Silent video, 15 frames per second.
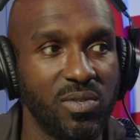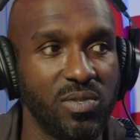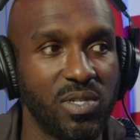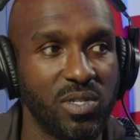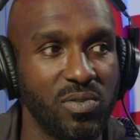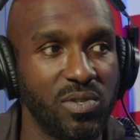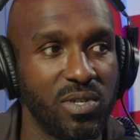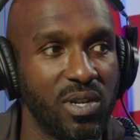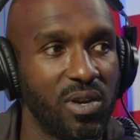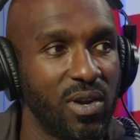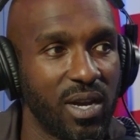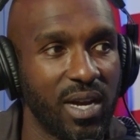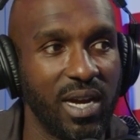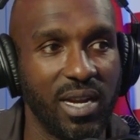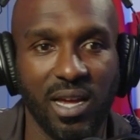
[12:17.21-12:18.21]
used
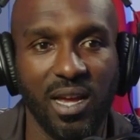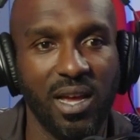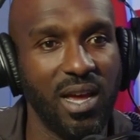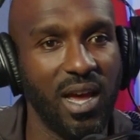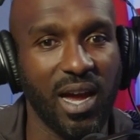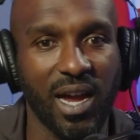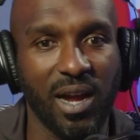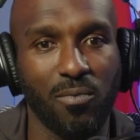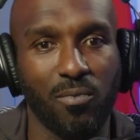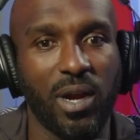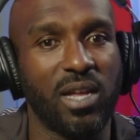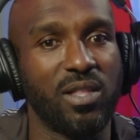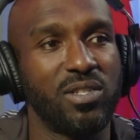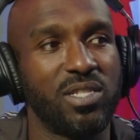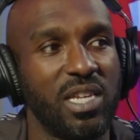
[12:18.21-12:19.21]
to. I got
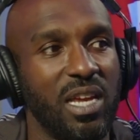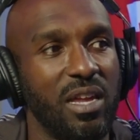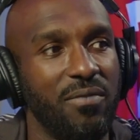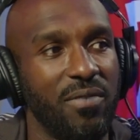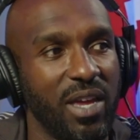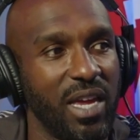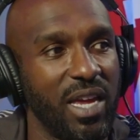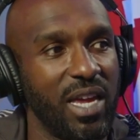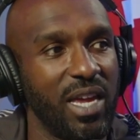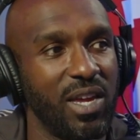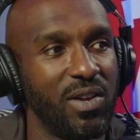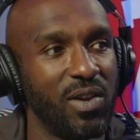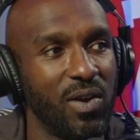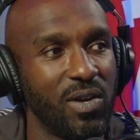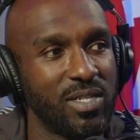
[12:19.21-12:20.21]
regular
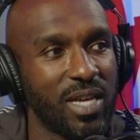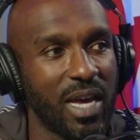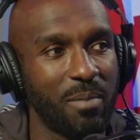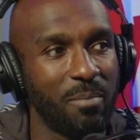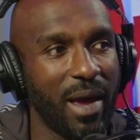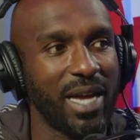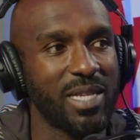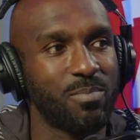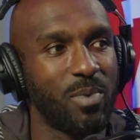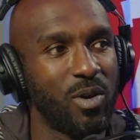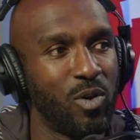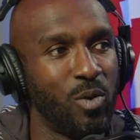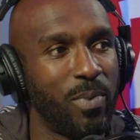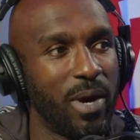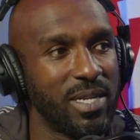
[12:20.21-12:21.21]
TV, I just got a basketball
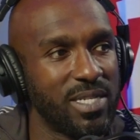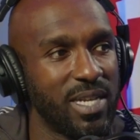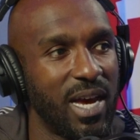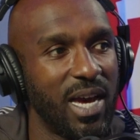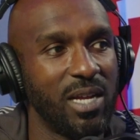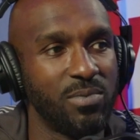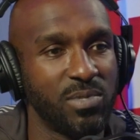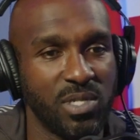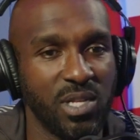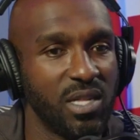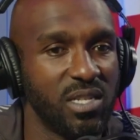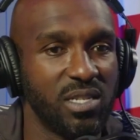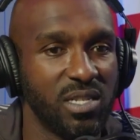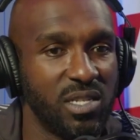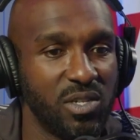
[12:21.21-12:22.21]
hoop outside. It was
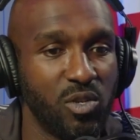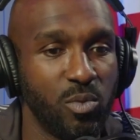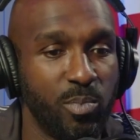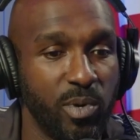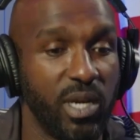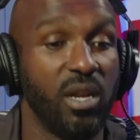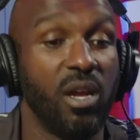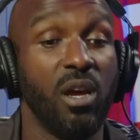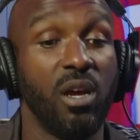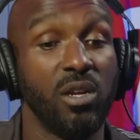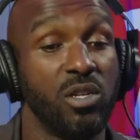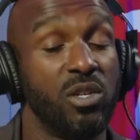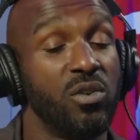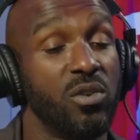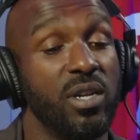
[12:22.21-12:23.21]
nothing to do. But
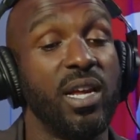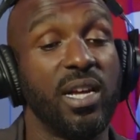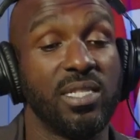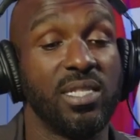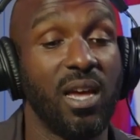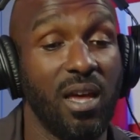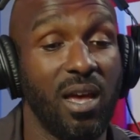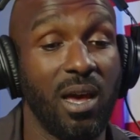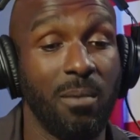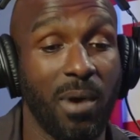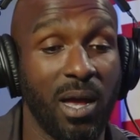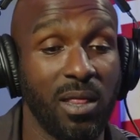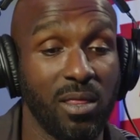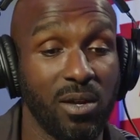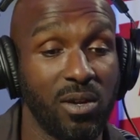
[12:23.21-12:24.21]
during that time,
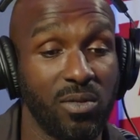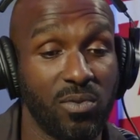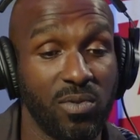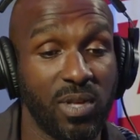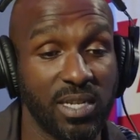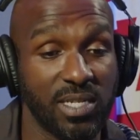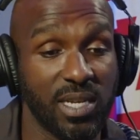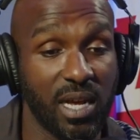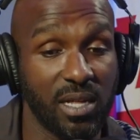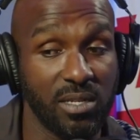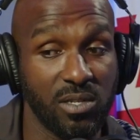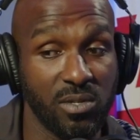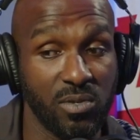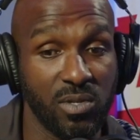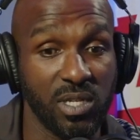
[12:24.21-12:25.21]
I learned through that
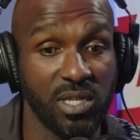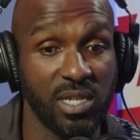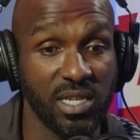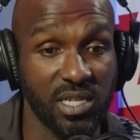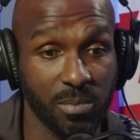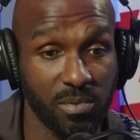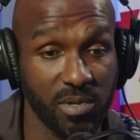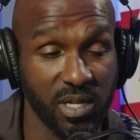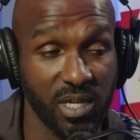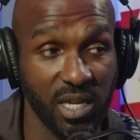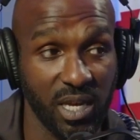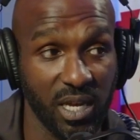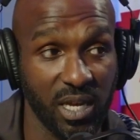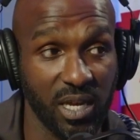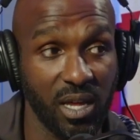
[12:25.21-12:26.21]
solitude the discipline
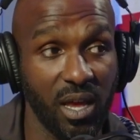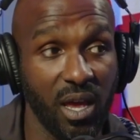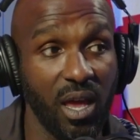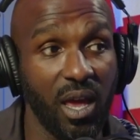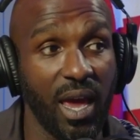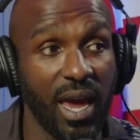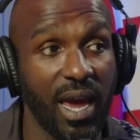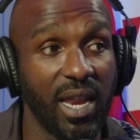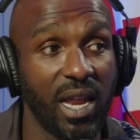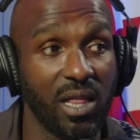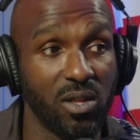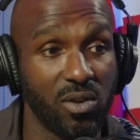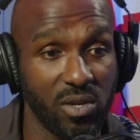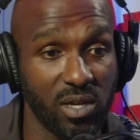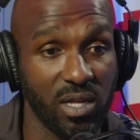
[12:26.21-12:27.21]
needed. And I
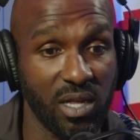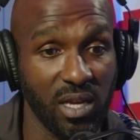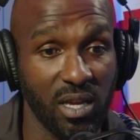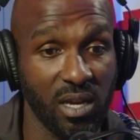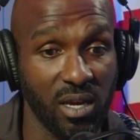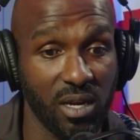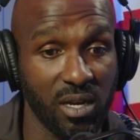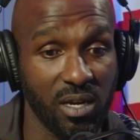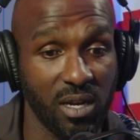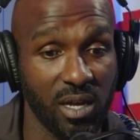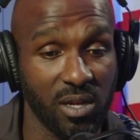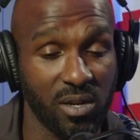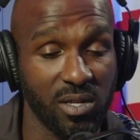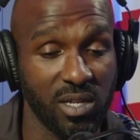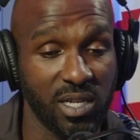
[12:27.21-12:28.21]
learned
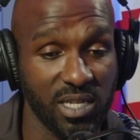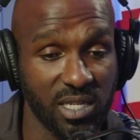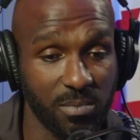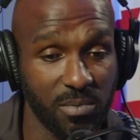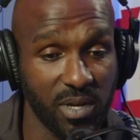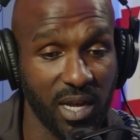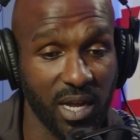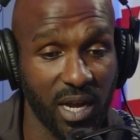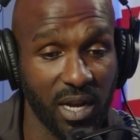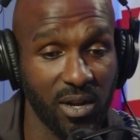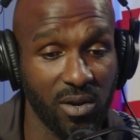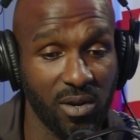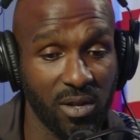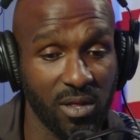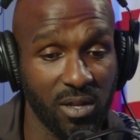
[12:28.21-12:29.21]
the discipline, and I
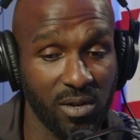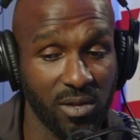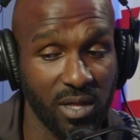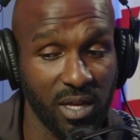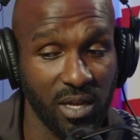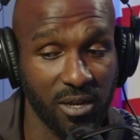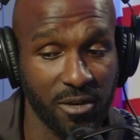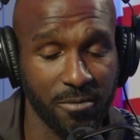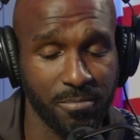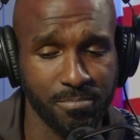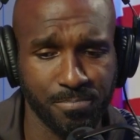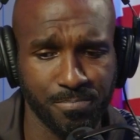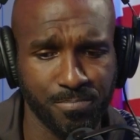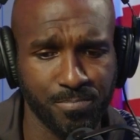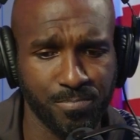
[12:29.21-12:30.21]
learned
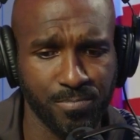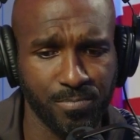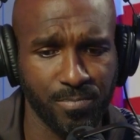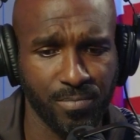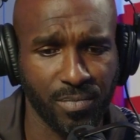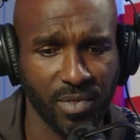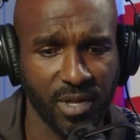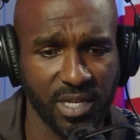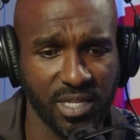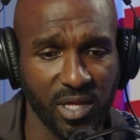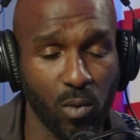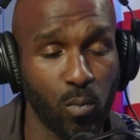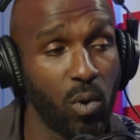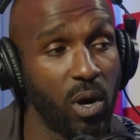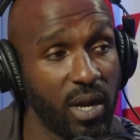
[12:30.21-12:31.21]

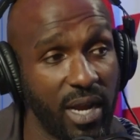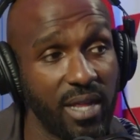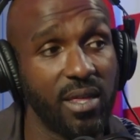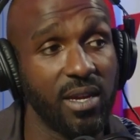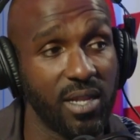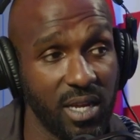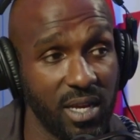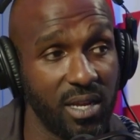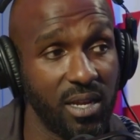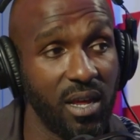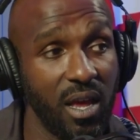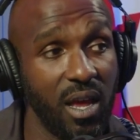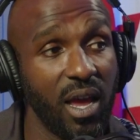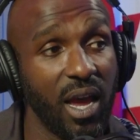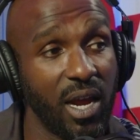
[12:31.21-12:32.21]
the work ethic
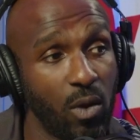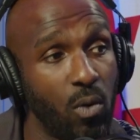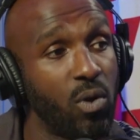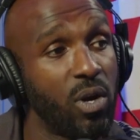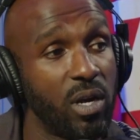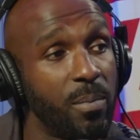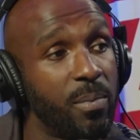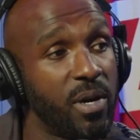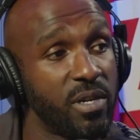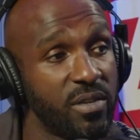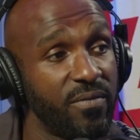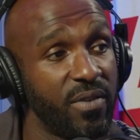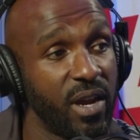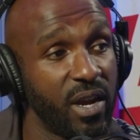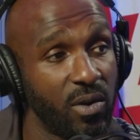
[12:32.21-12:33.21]
needed in order to
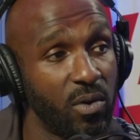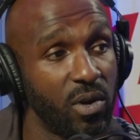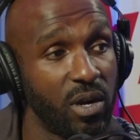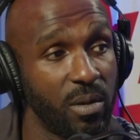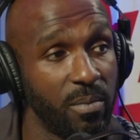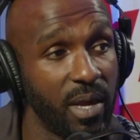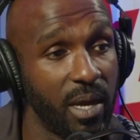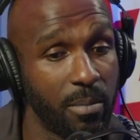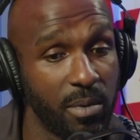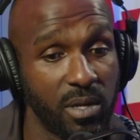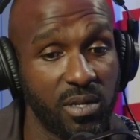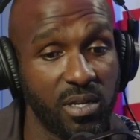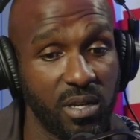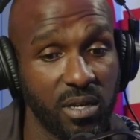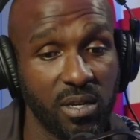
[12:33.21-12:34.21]
persevere, in order to be able
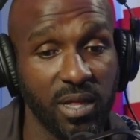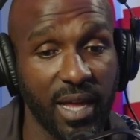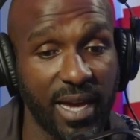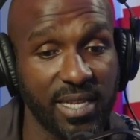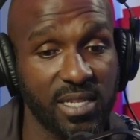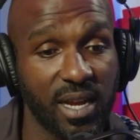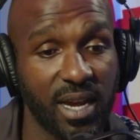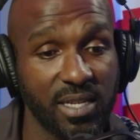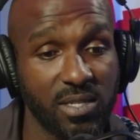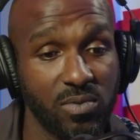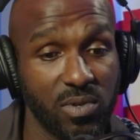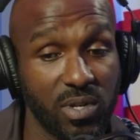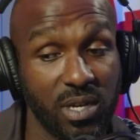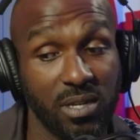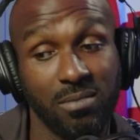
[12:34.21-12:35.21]
to last in high
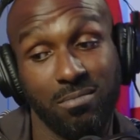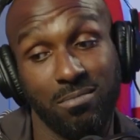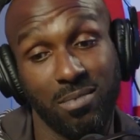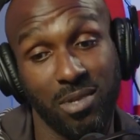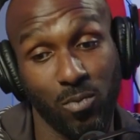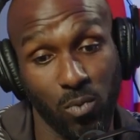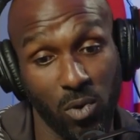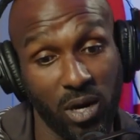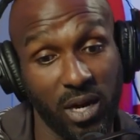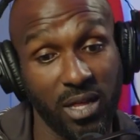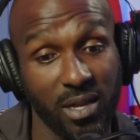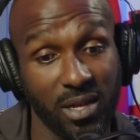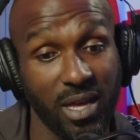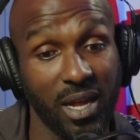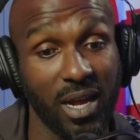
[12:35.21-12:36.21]
school. And then the work
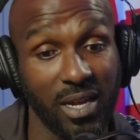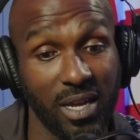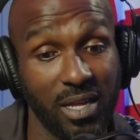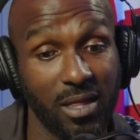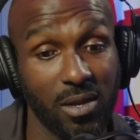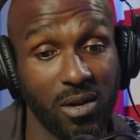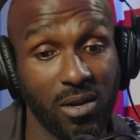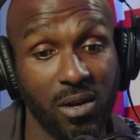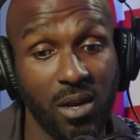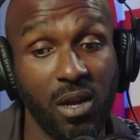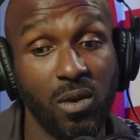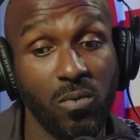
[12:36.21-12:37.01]
ethic that I did learn